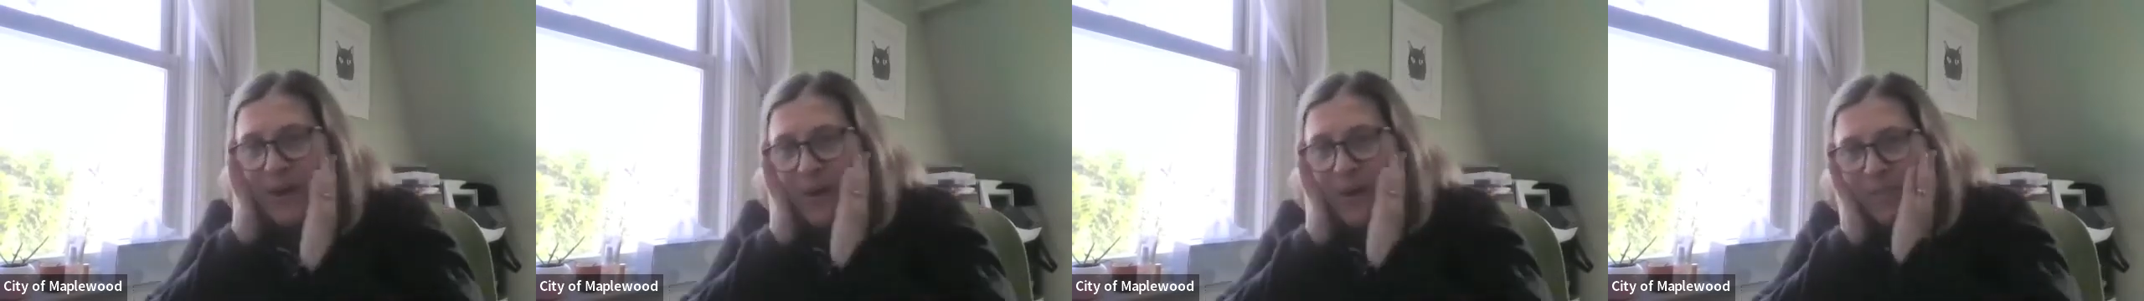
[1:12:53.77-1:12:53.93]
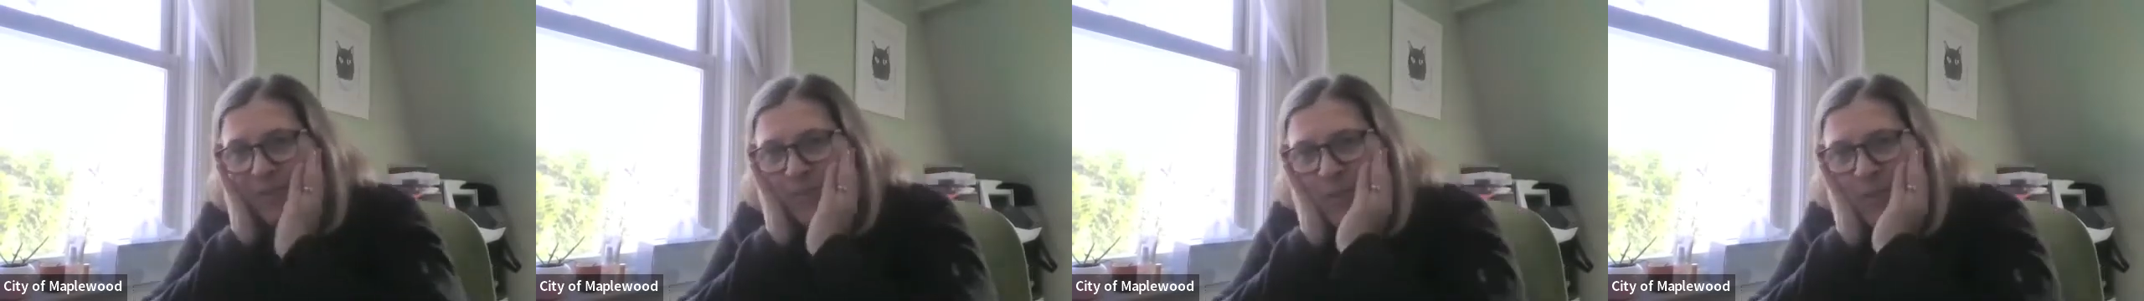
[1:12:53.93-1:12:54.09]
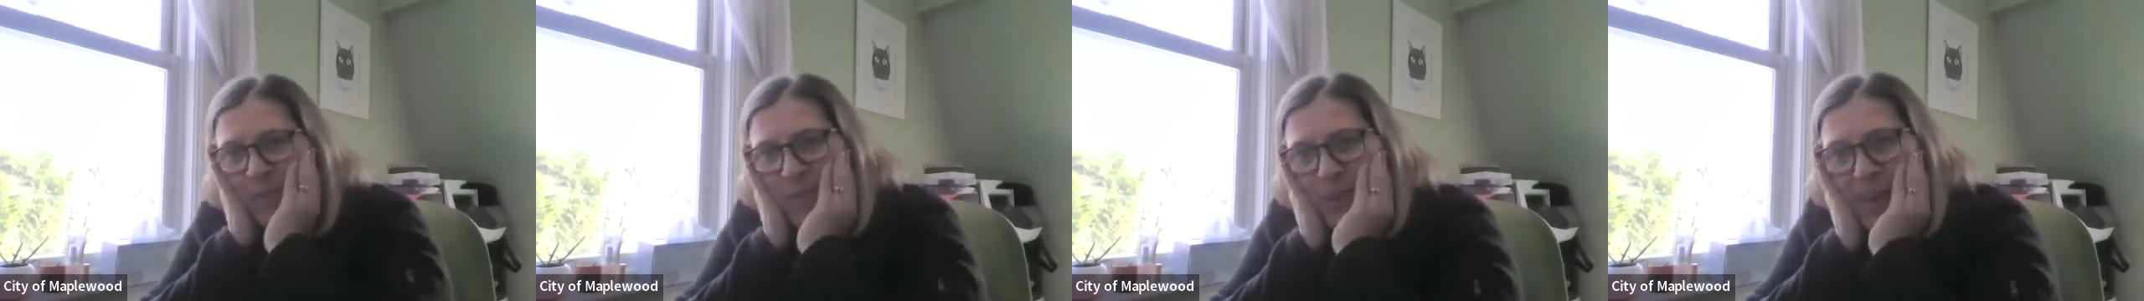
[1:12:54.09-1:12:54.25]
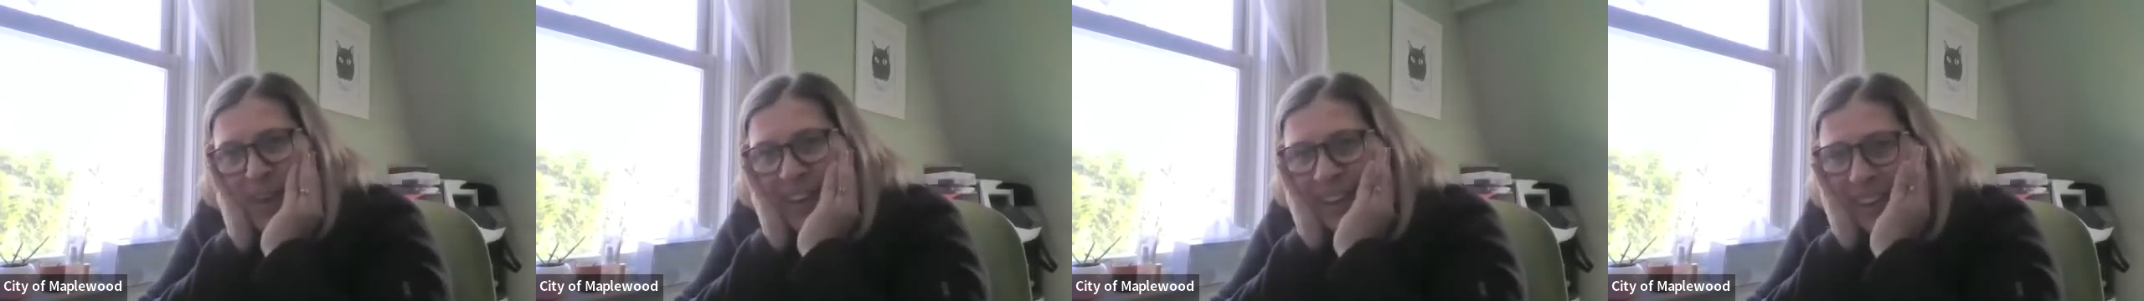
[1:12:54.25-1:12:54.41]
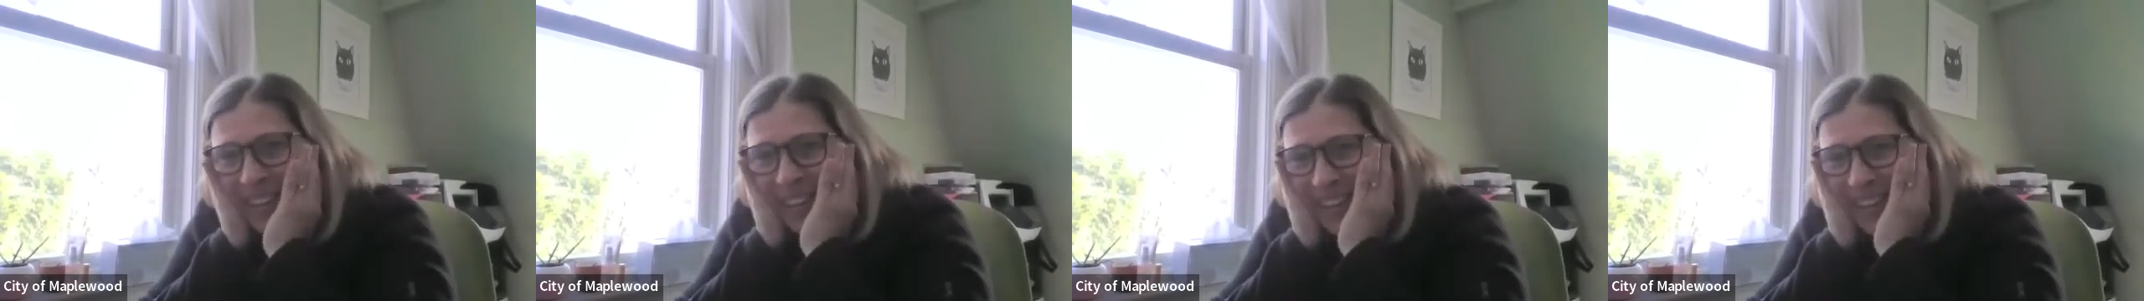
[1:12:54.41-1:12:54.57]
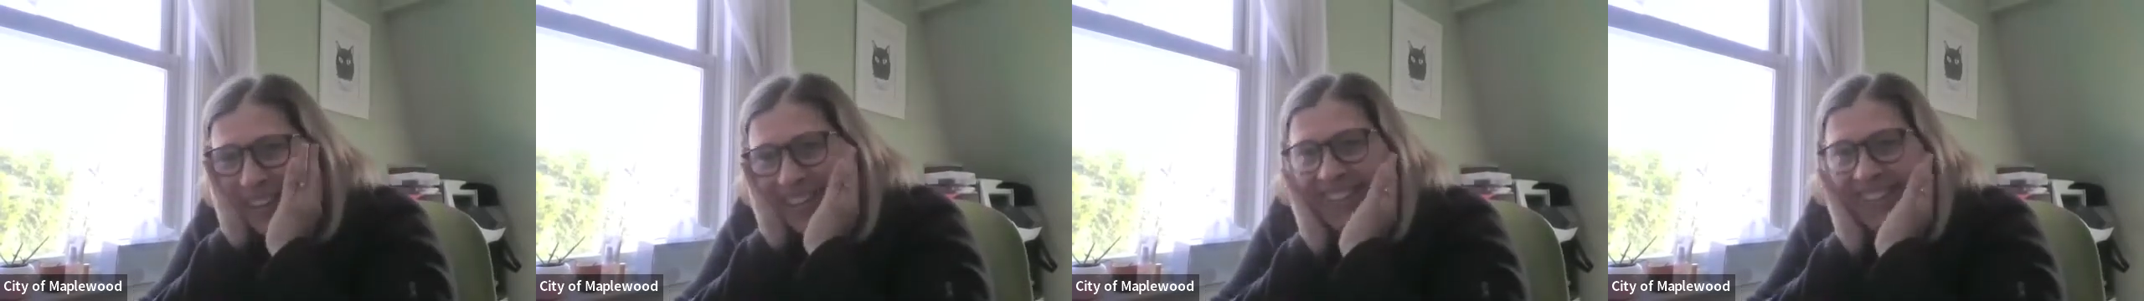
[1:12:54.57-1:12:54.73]
I'm so
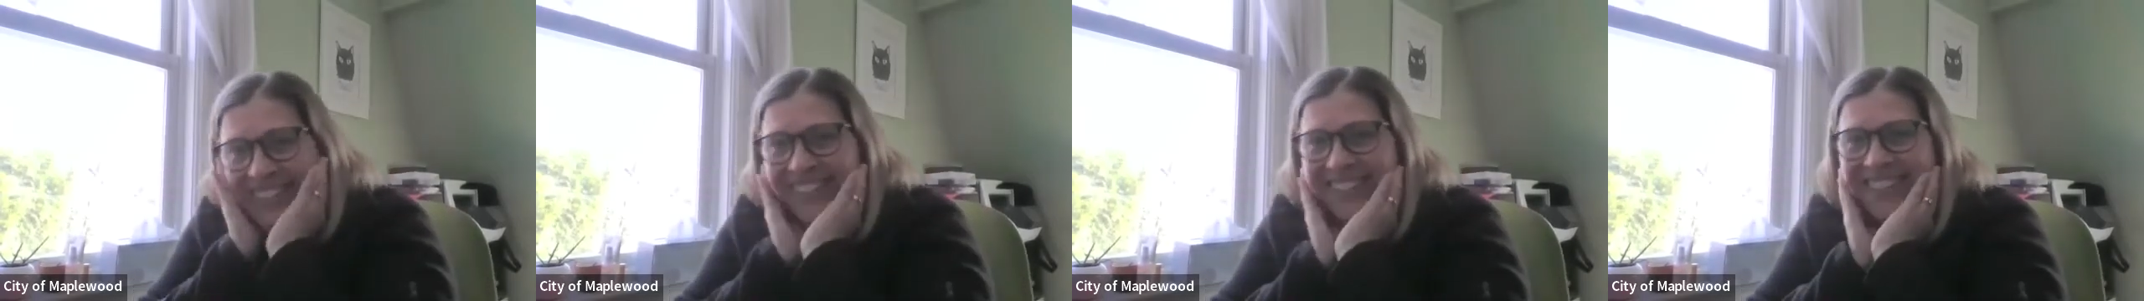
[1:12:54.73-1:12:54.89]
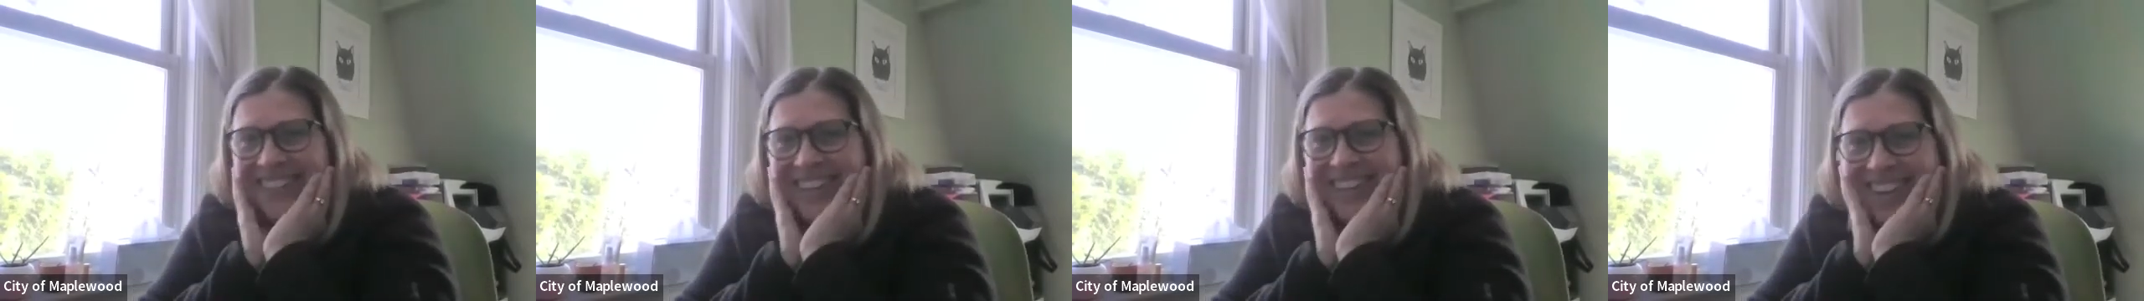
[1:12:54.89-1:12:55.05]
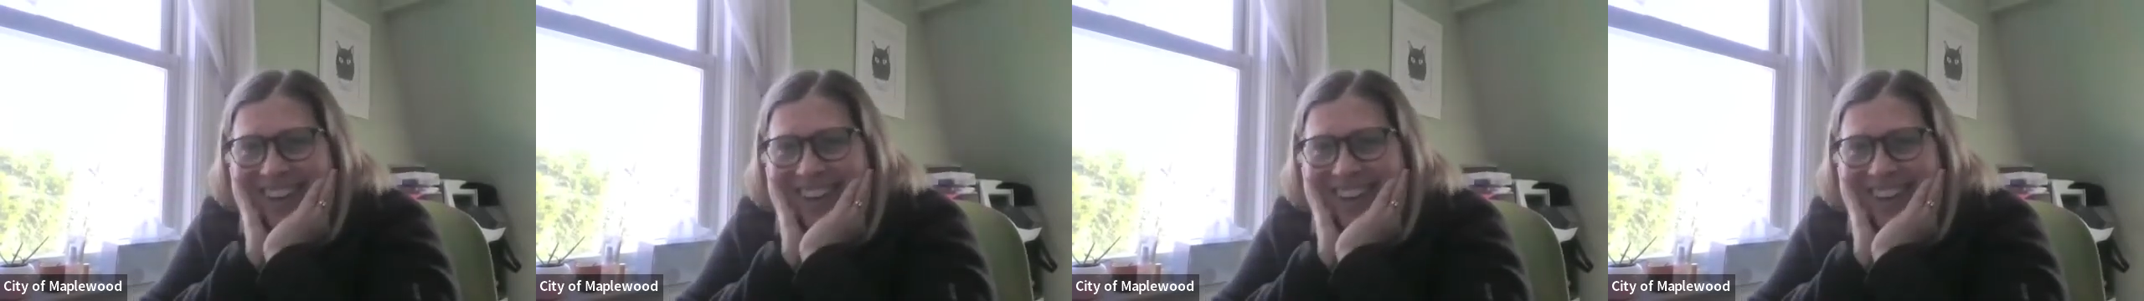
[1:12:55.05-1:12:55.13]
bad at it.